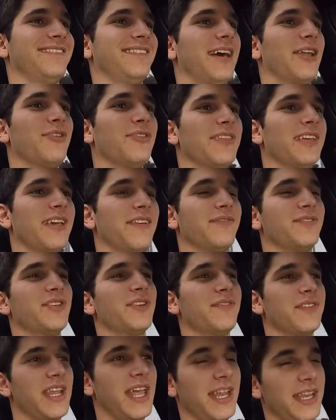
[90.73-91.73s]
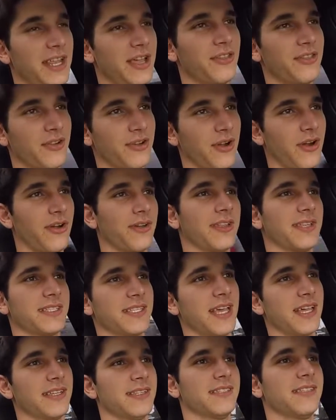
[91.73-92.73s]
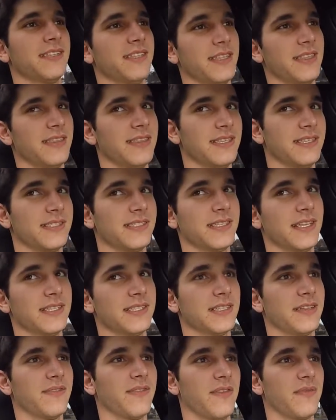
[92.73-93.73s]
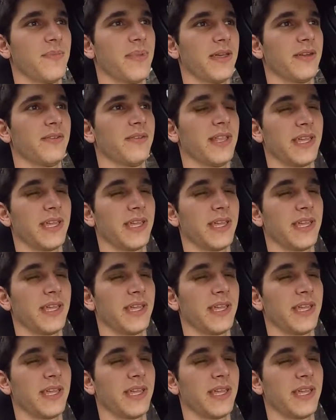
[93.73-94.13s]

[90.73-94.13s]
I don't think I've driven any other car that's had this sensitive of pedal.